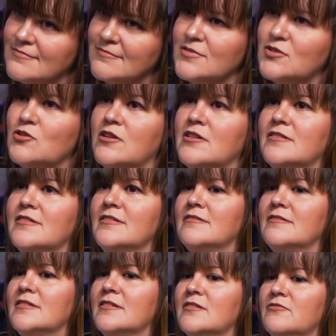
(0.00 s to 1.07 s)
started the
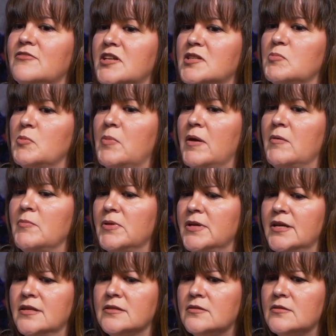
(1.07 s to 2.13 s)
the flexible payment
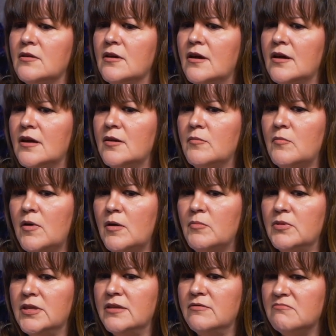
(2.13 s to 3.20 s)
plans, um, I
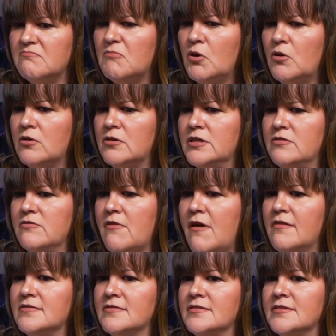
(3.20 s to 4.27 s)
believe early two
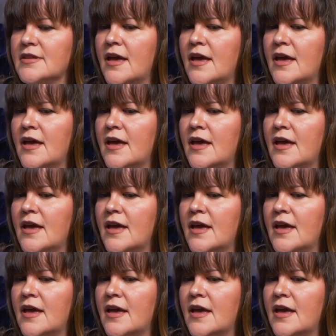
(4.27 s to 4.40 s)
thousands,